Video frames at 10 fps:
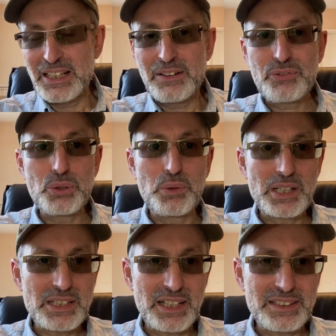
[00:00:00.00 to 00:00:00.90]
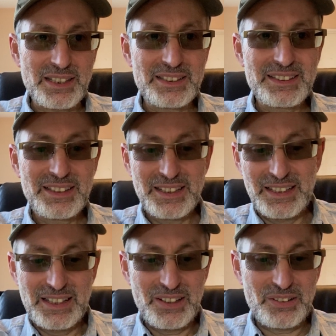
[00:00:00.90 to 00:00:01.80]
A few weeks later.
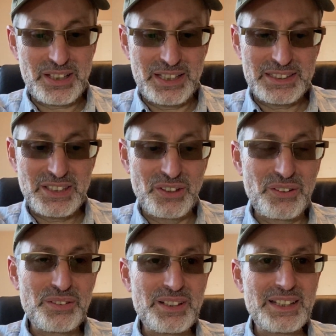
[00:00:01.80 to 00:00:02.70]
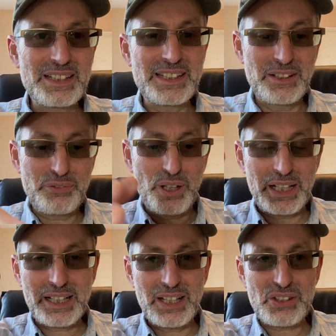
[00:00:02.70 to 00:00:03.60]
Okay, so therefore I
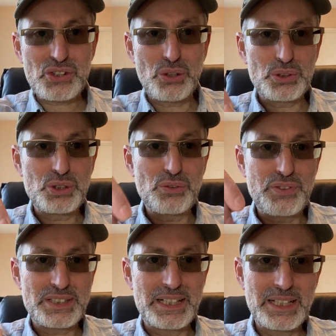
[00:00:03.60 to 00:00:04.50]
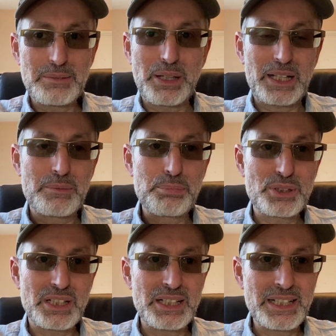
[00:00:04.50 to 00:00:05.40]
can't show it to you physically, but I can
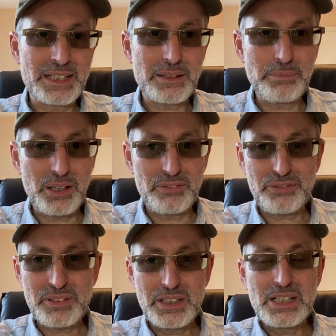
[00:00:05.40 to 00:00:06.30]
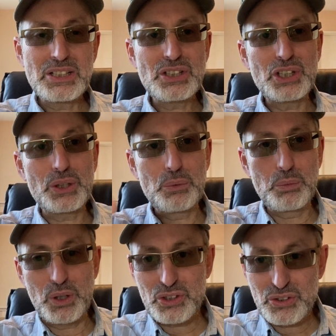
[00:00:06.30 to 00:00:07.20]
put the link above, so you can
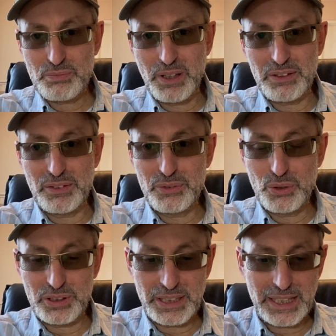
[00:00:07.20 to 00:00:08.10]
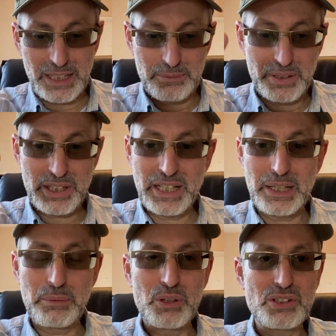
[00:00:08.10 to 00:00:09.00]
watch my review on the Caliburn.
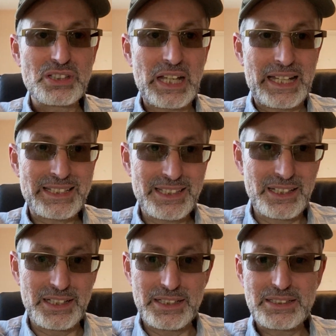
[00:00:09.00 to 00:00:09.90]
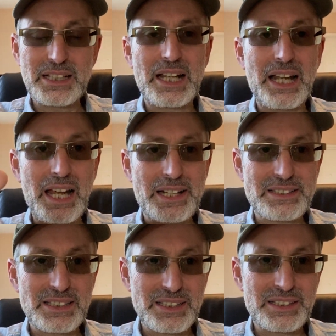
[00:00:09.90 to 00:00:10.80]
It was and still is an
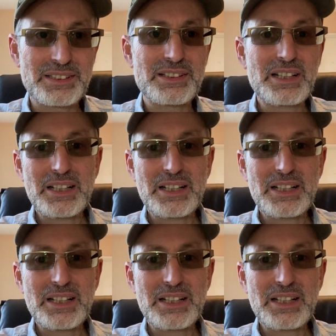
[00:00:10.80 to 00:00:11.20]
excellent